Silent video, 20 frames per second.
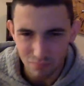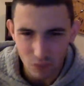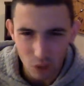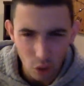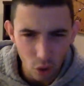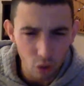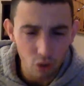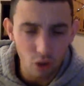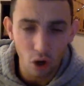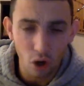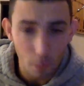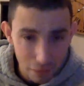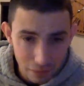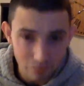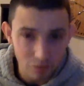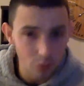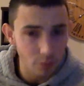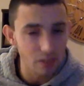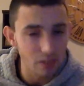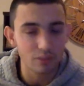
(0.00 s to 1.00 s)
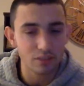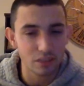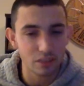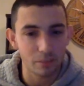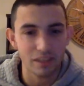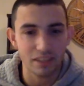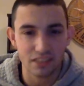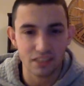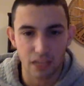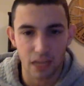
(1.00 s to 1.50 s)
Oklahoma, even though that was an
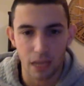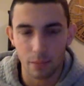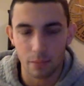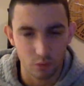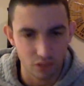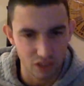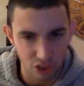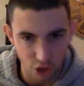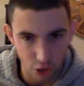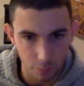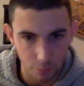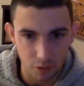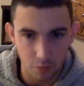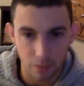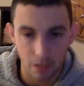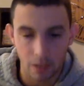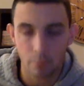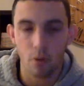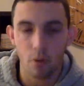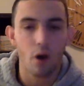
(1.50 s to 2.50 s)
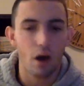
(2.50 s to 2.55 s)
amazing game, it wasn't a championship game.